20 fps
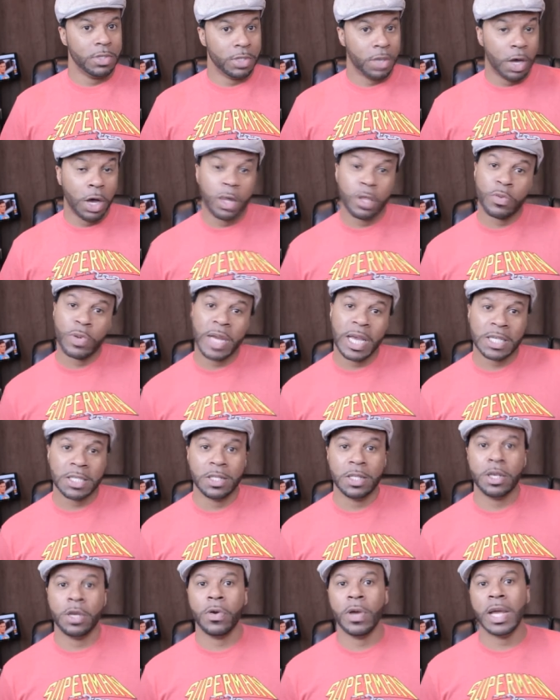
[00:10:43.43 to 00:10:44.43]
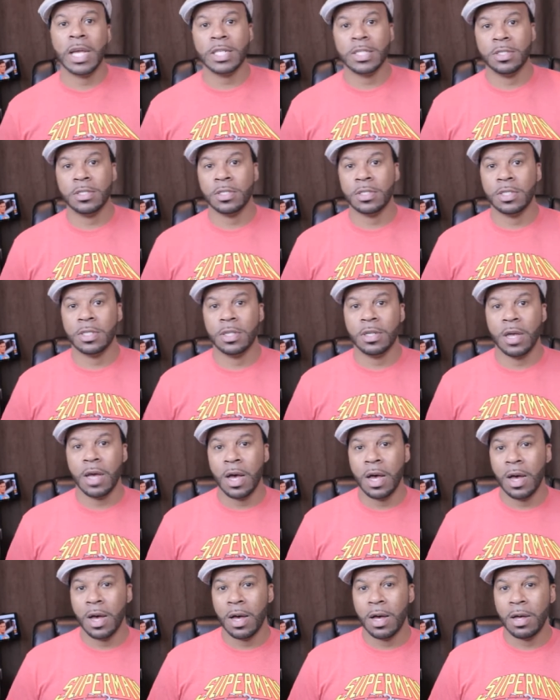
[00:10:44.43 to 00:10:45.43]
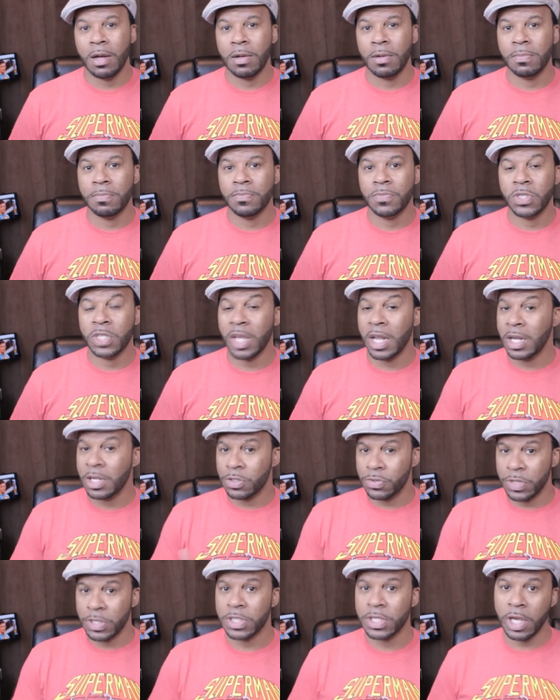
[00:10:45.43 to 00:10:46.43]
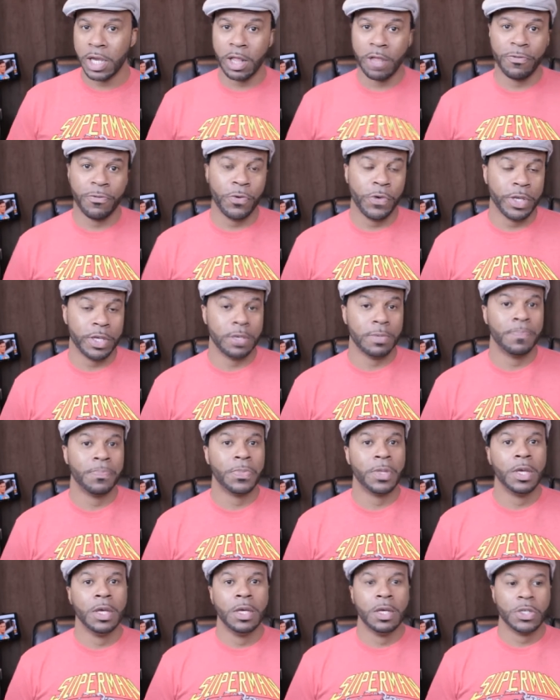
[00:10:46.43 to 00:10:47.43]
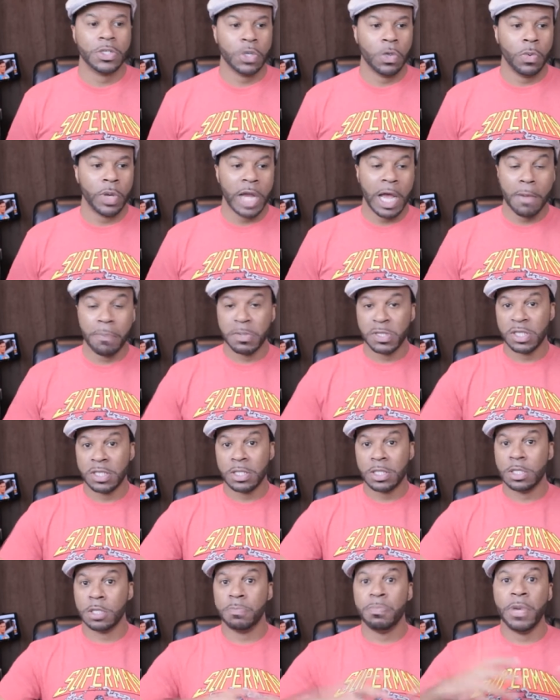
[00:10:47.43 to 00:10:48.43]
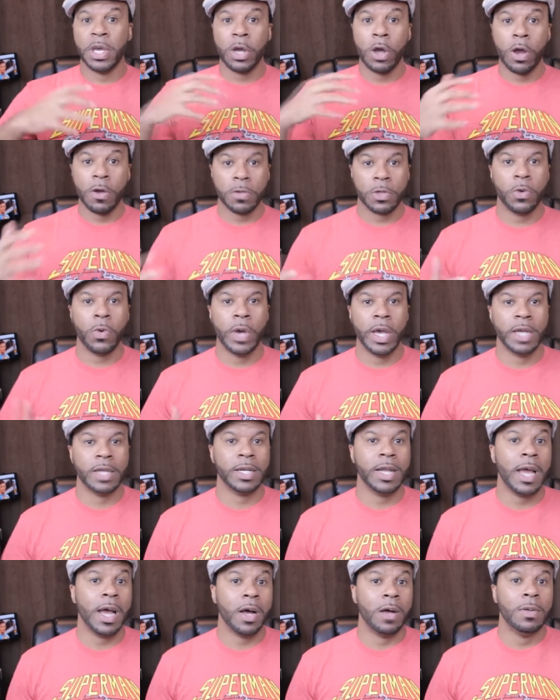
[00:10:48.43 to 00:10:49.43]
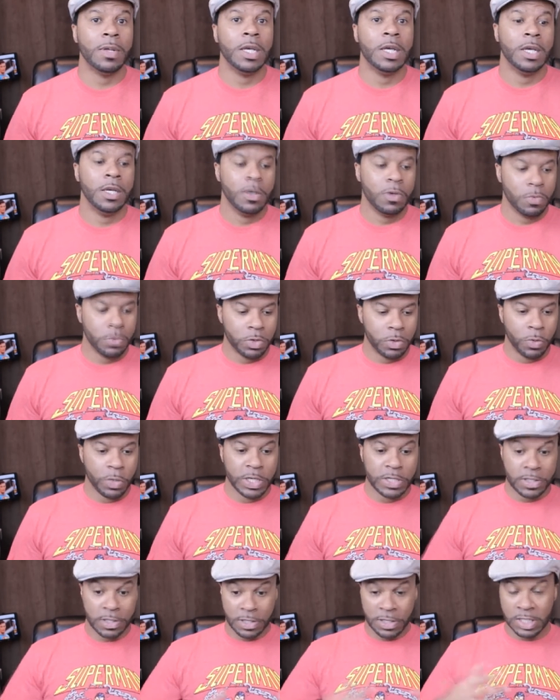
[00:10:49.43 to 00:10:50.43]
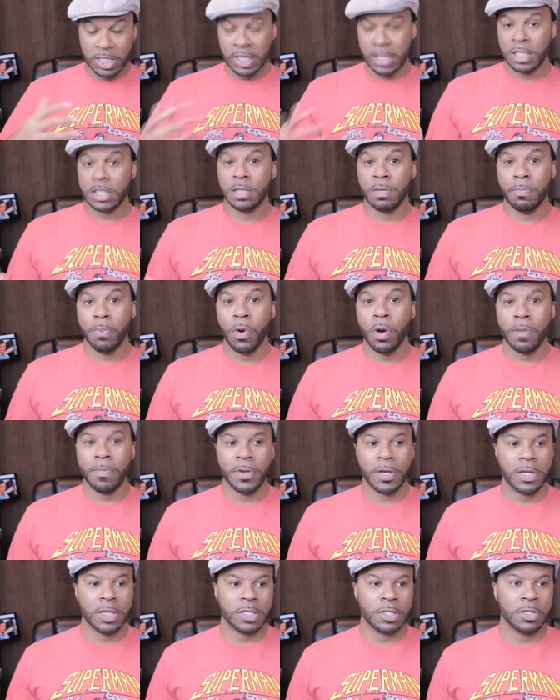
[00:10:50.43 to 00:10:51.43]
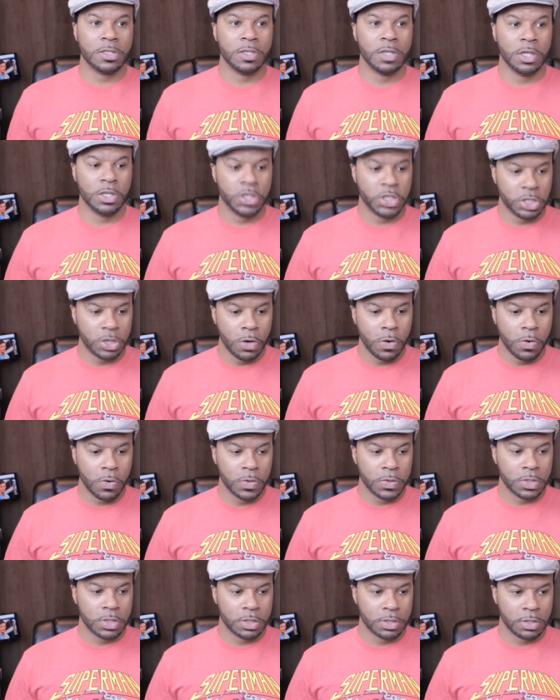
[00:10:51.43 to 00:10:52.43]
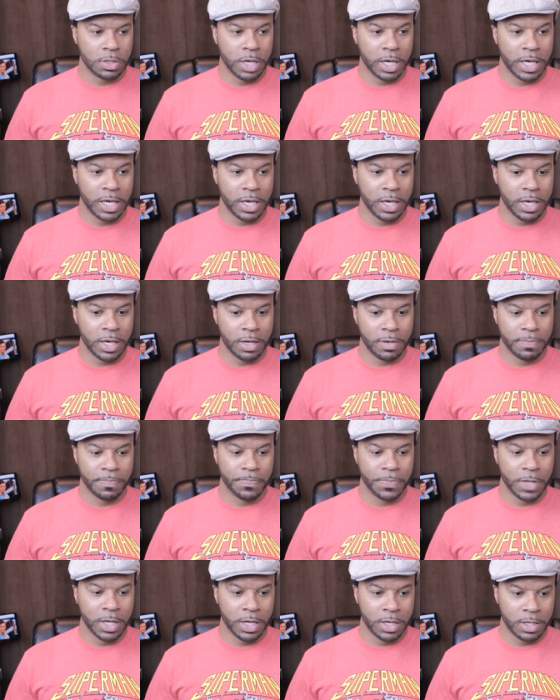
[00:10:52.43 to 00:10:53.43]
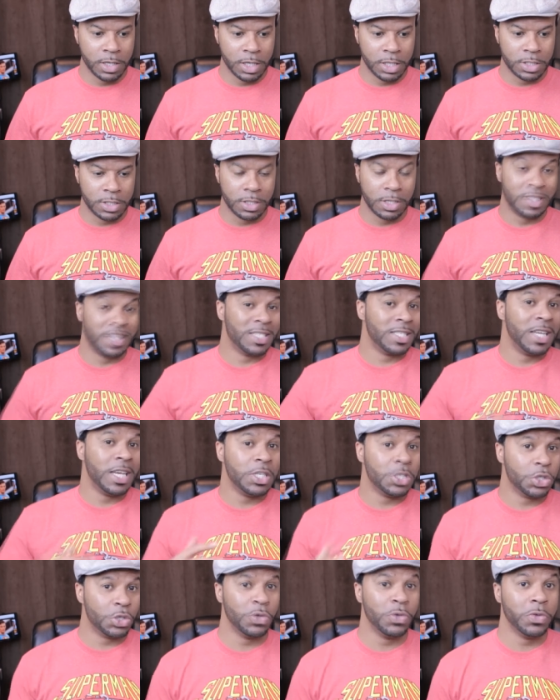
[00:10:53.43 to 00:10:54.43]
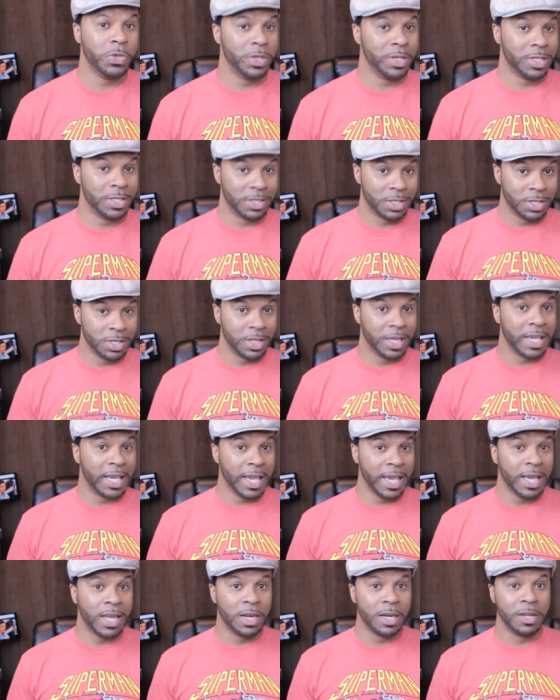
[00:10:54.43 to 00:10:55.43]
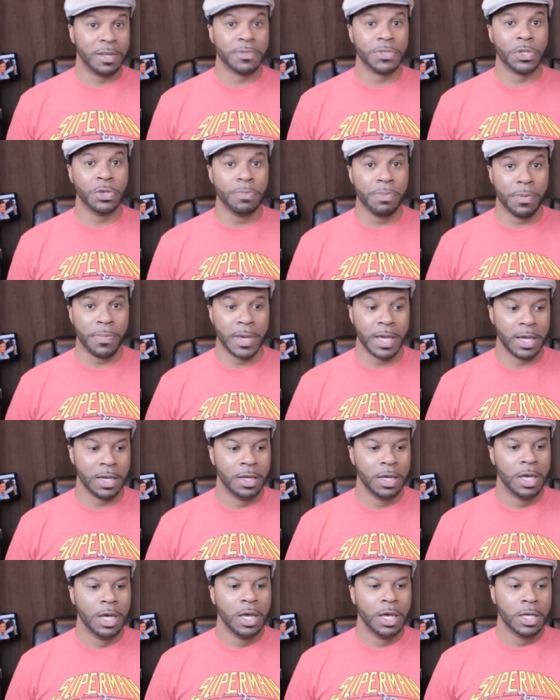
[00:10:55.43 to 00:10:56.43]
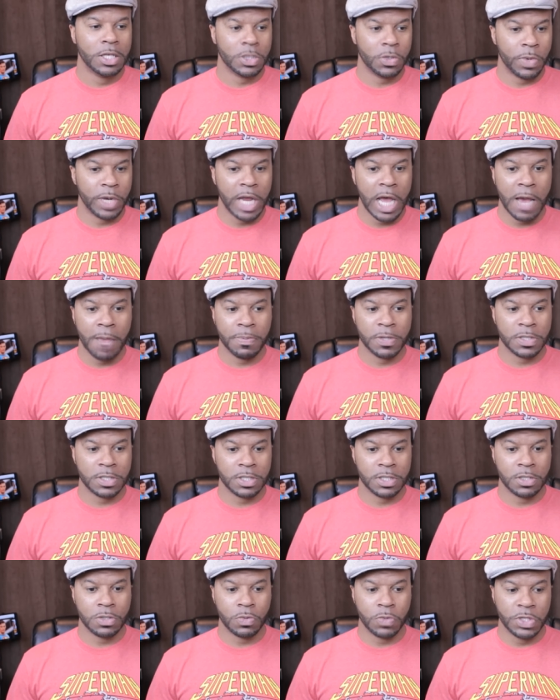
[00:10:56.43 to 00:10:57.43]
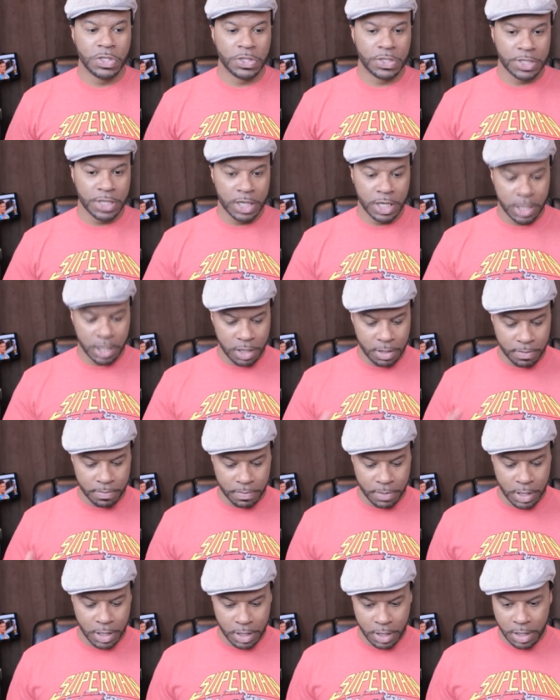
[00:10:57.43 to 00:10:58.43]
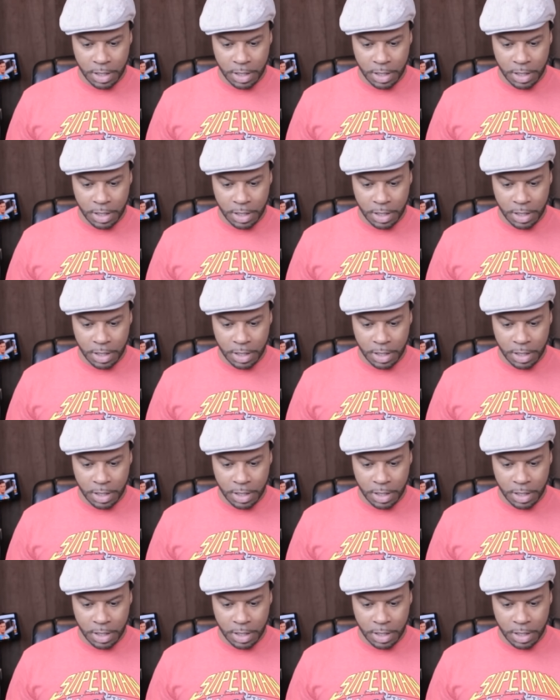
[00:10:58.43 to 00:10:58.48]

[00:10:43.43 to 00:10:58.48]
the other one actually crashes in San Andreas, California. So what happens is this big earthquake. Now, the reason this scene is important because it shows, again, it stays true to the canon of Superman. So what happens is we see him